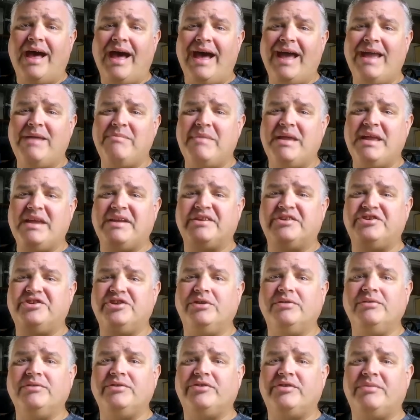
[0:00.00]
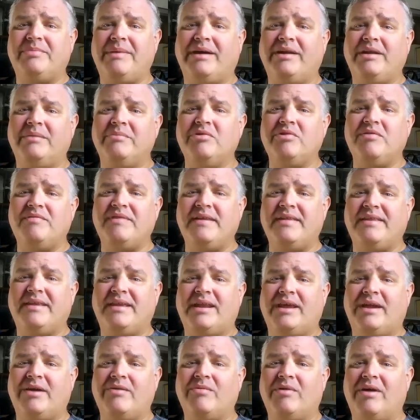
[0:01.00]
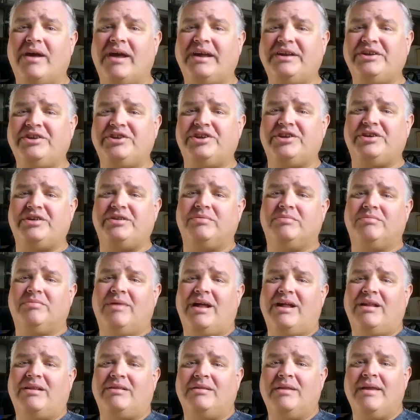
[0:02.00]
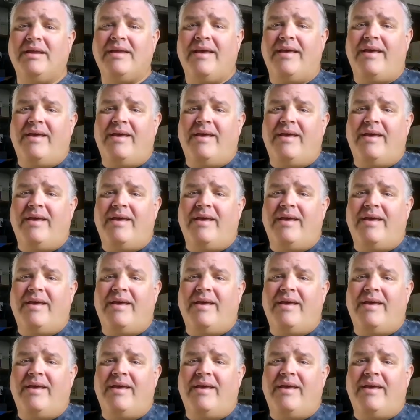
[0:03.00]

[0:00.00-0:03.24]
I make jokes about a movie that I watched, while